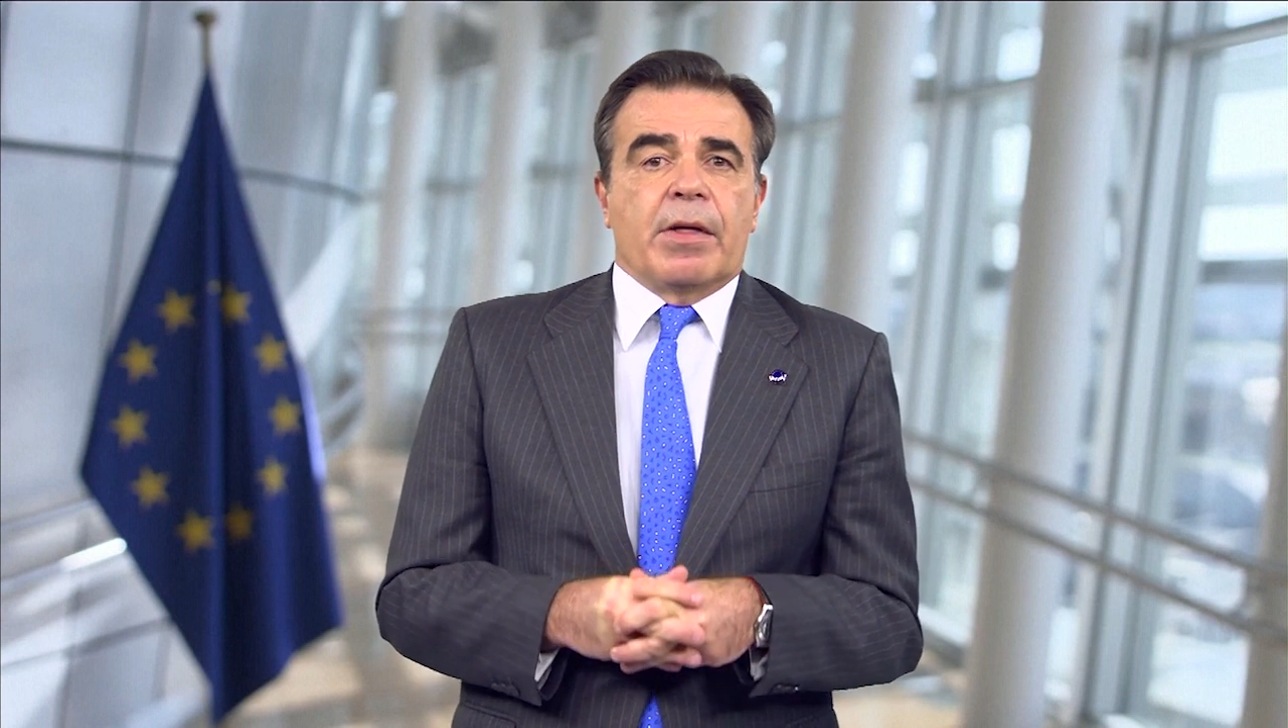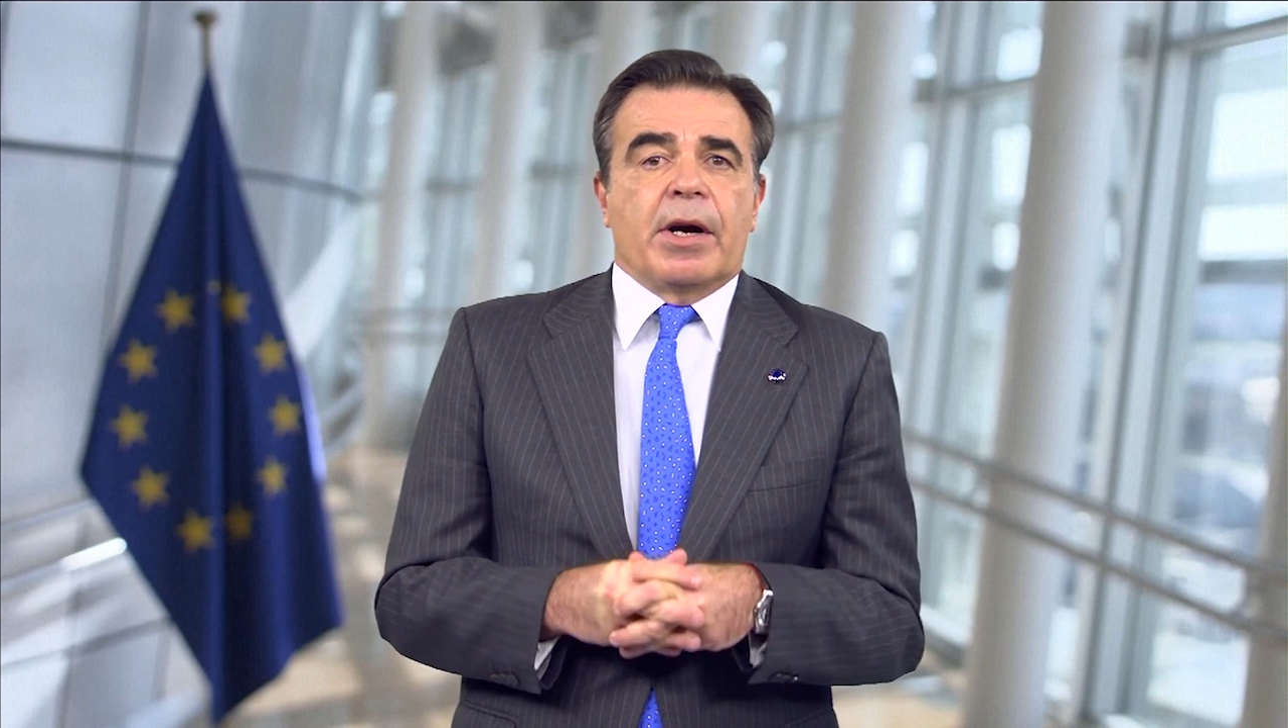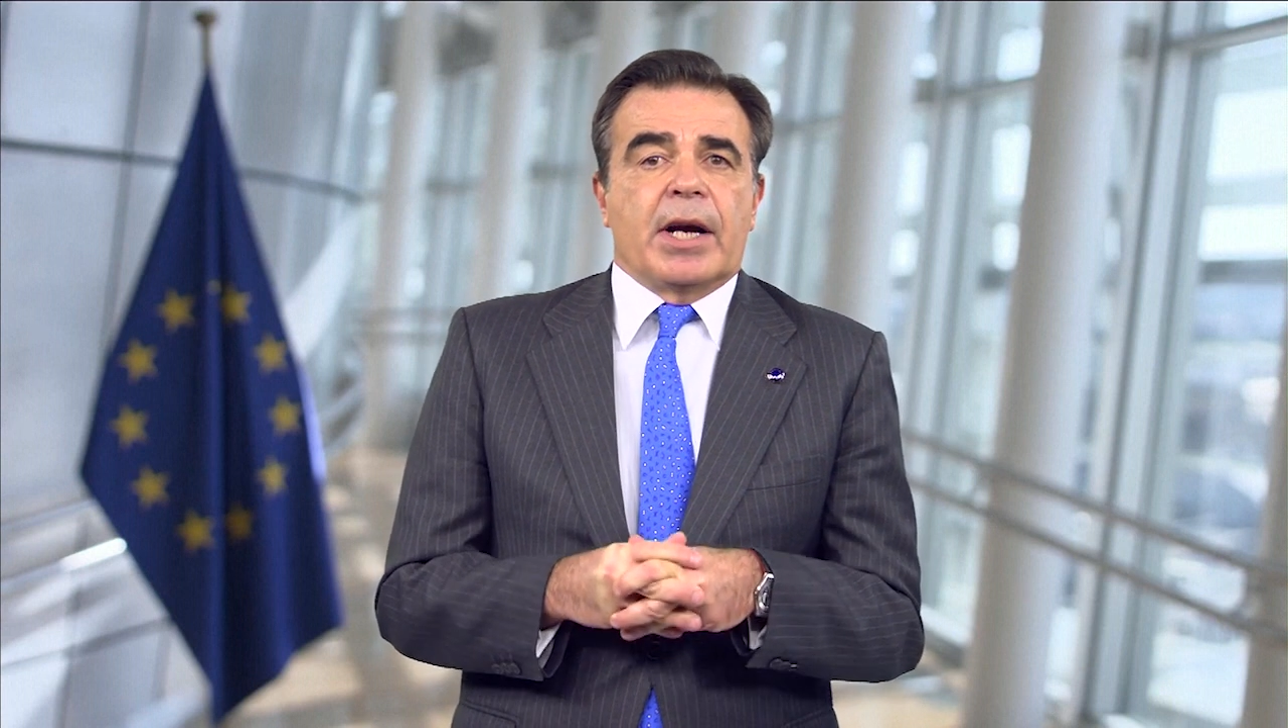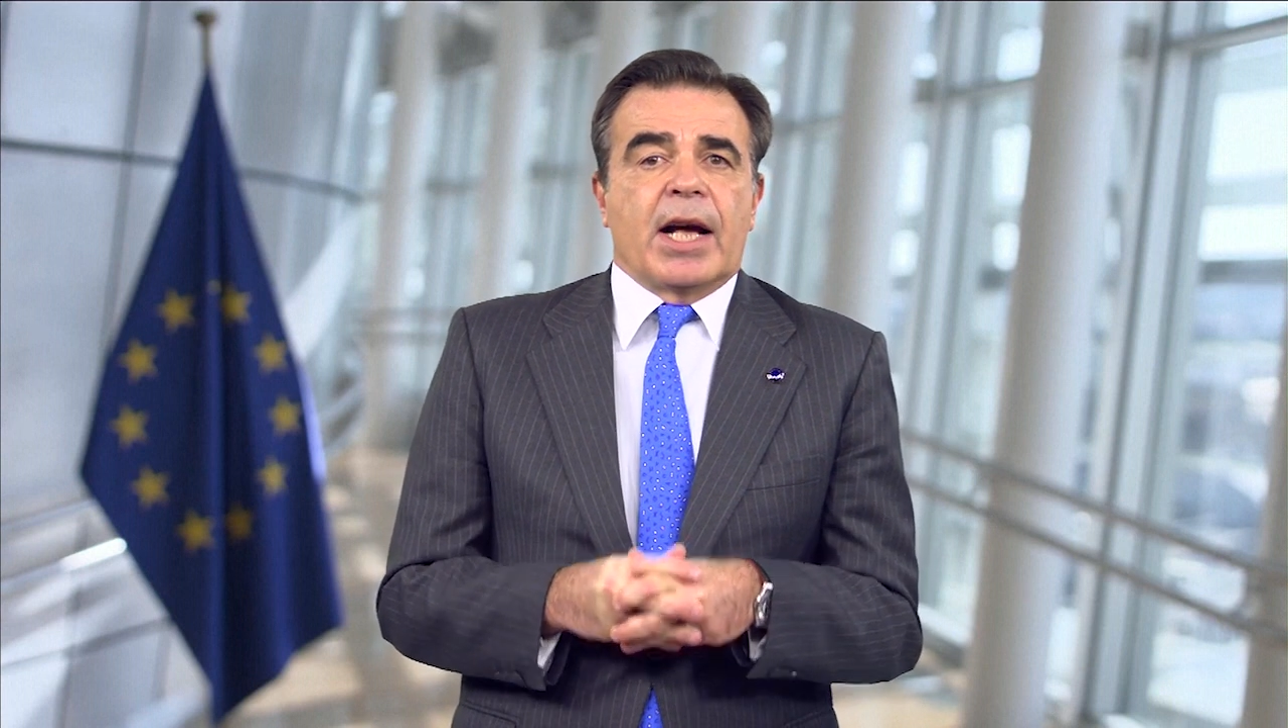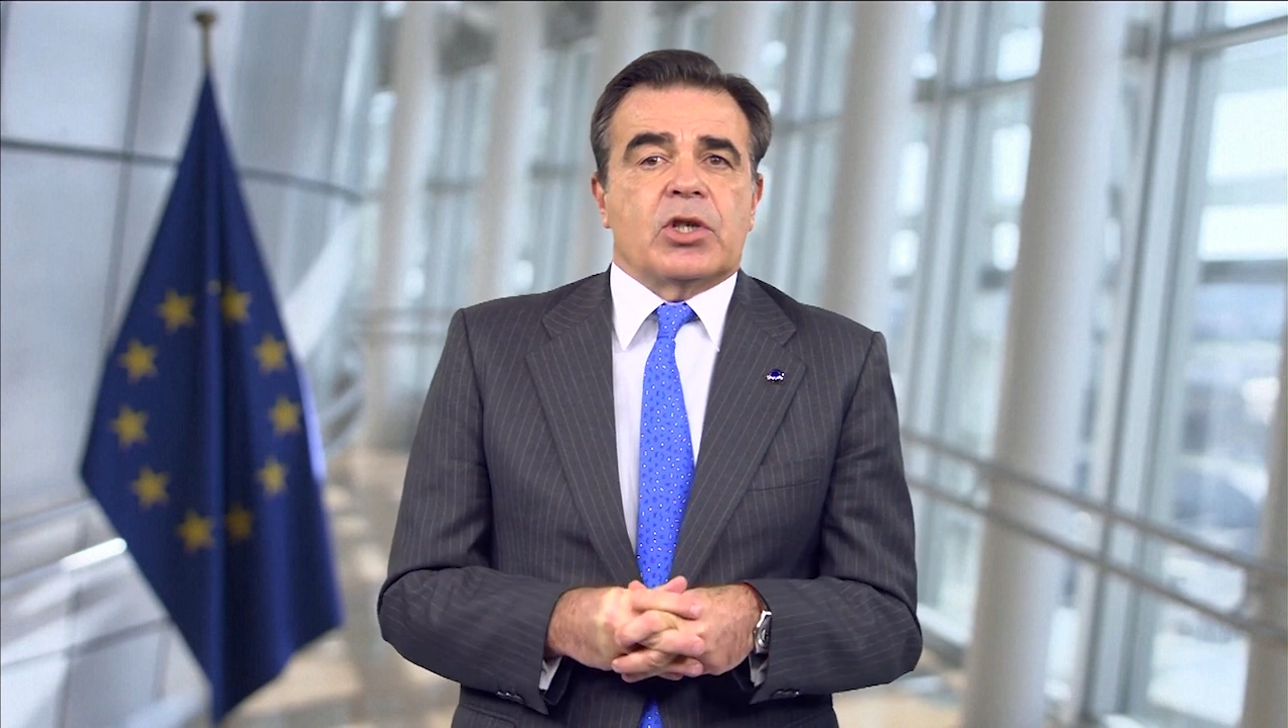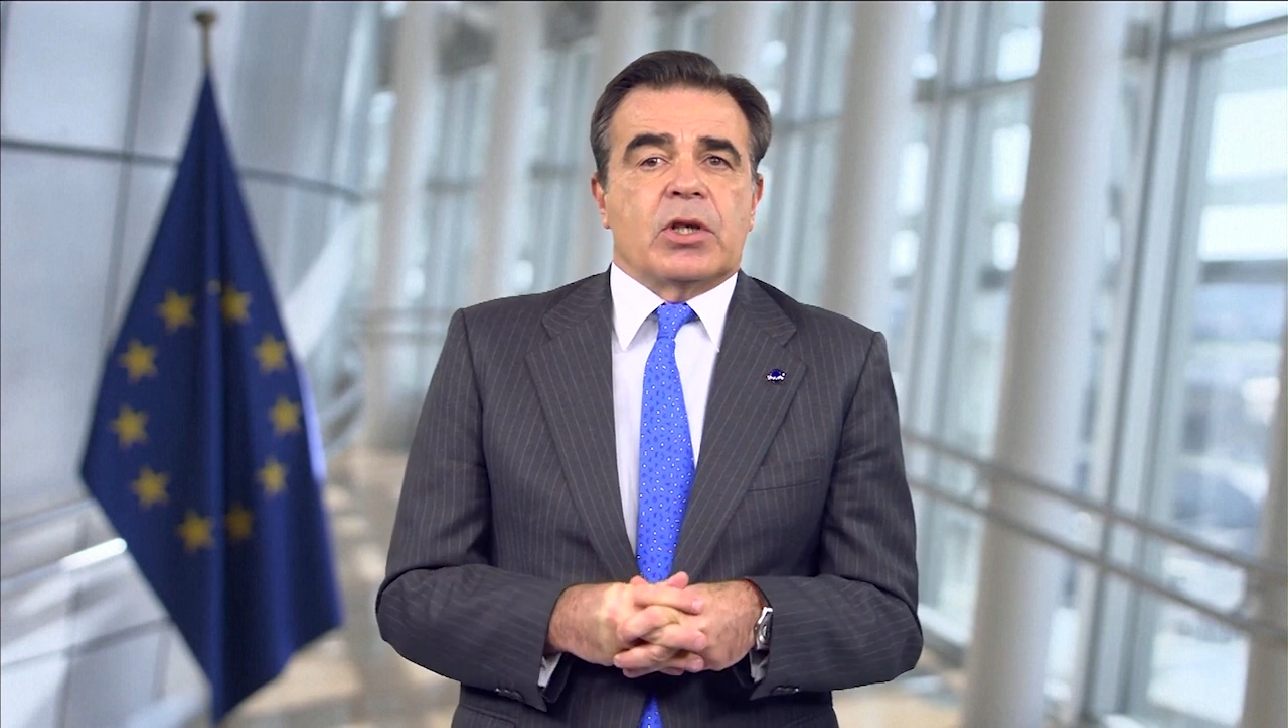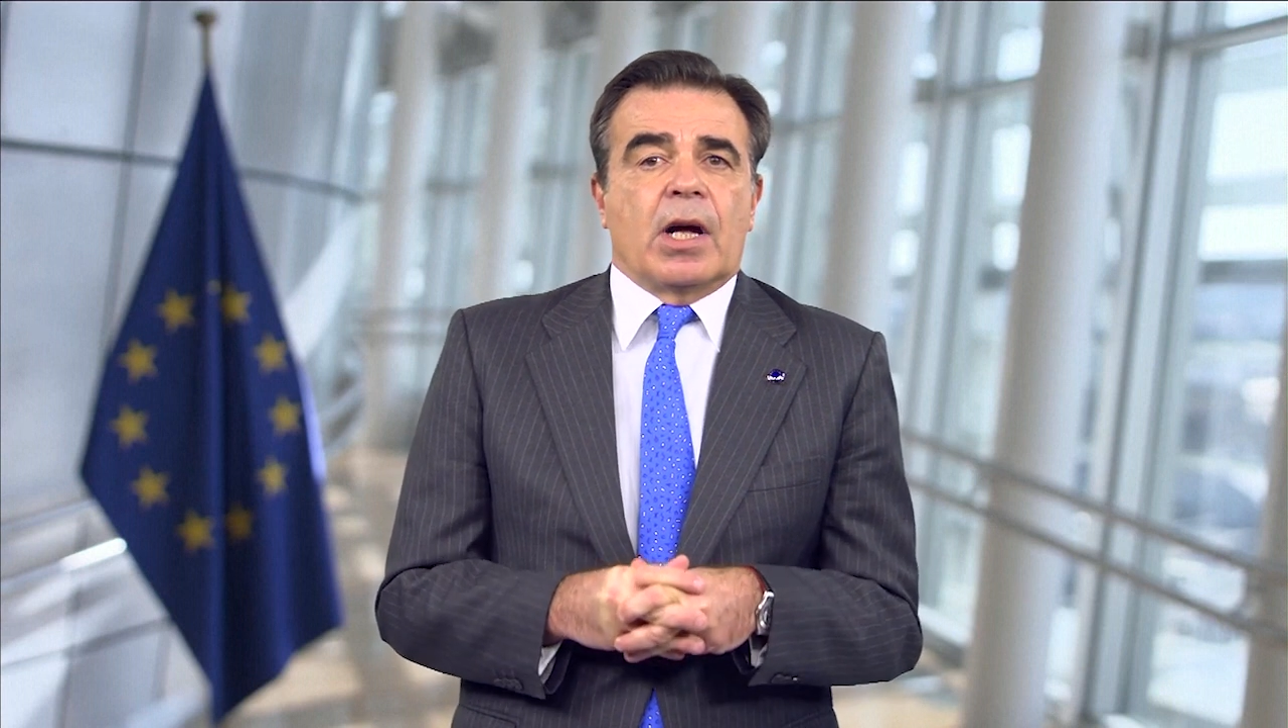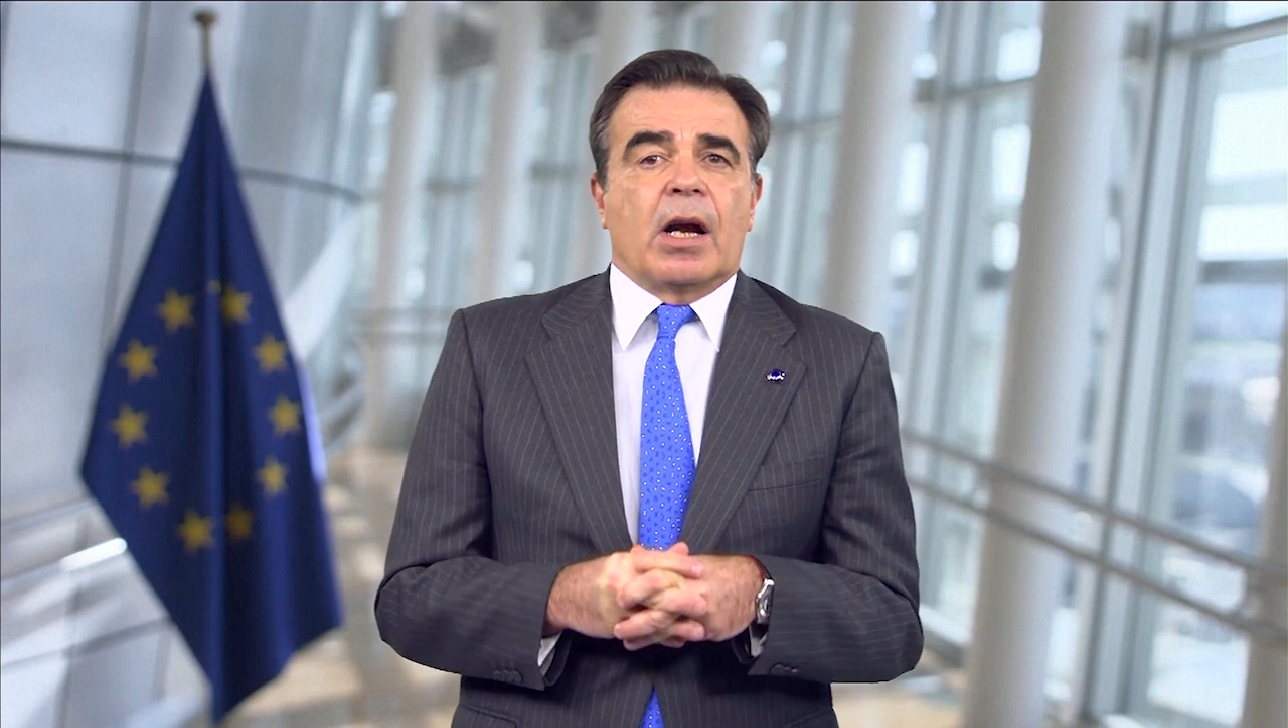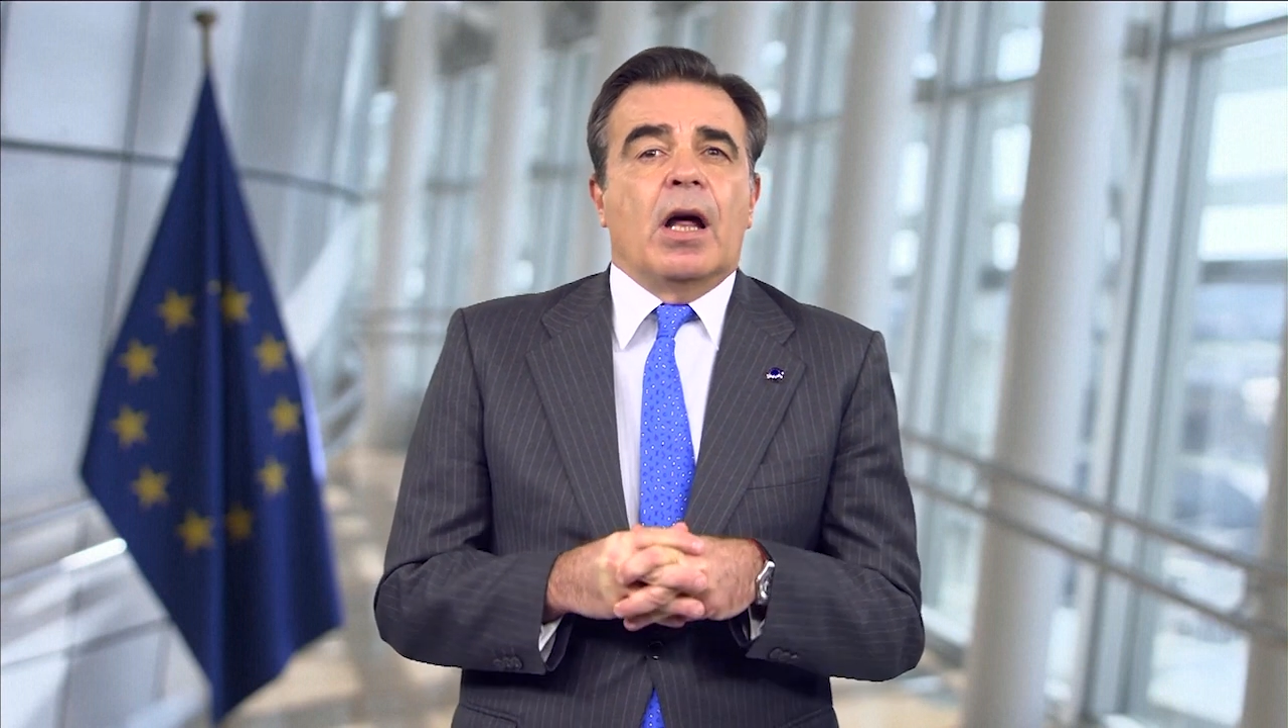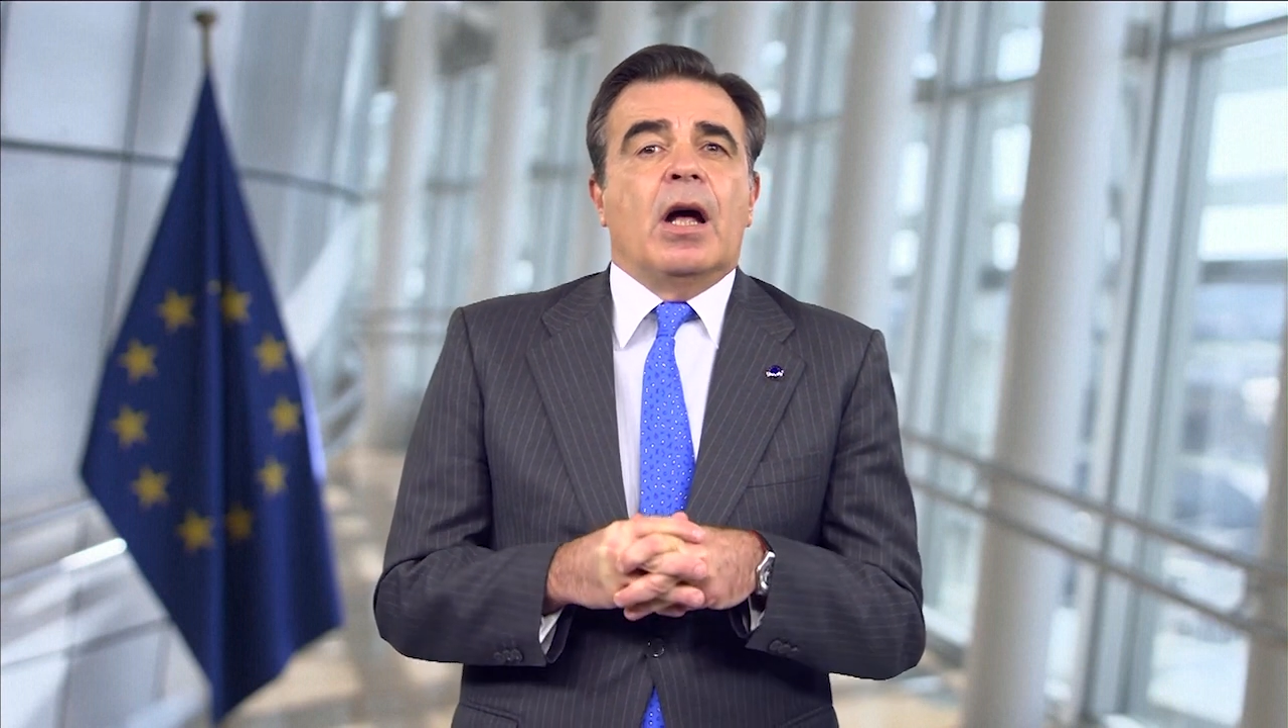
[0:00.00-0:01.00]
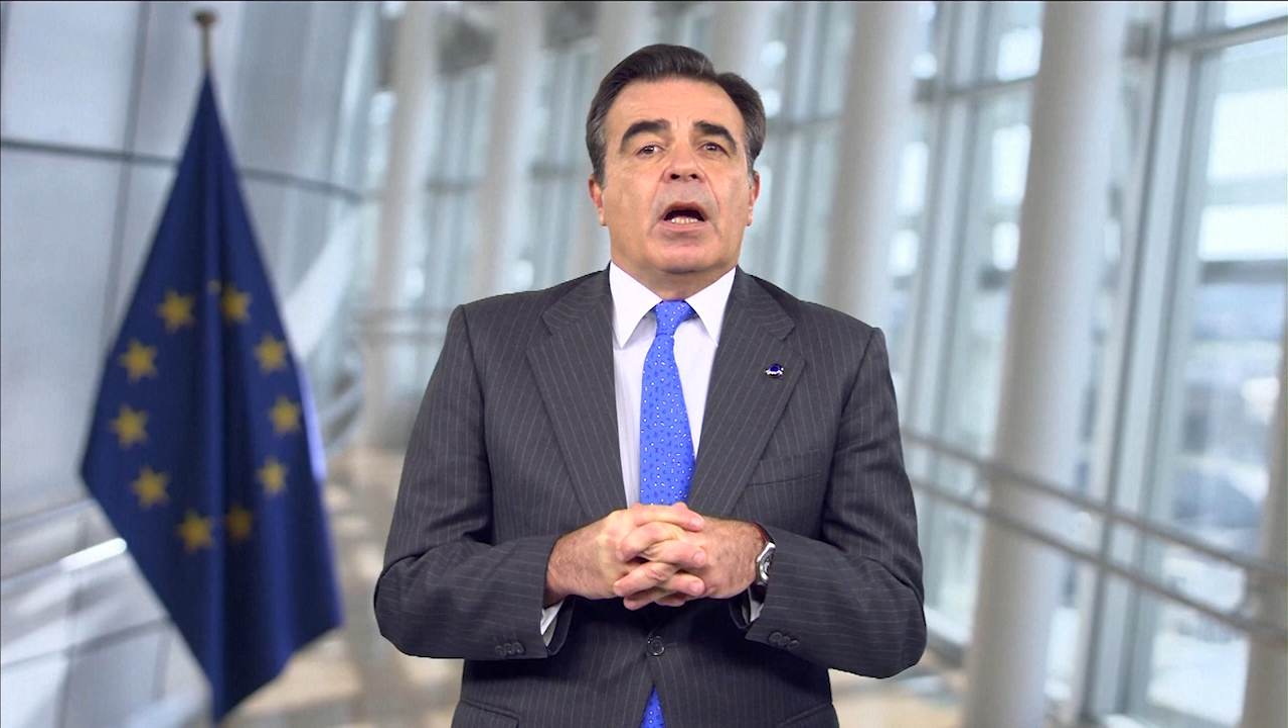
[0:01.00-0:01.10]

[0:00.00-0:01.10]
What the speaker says: their national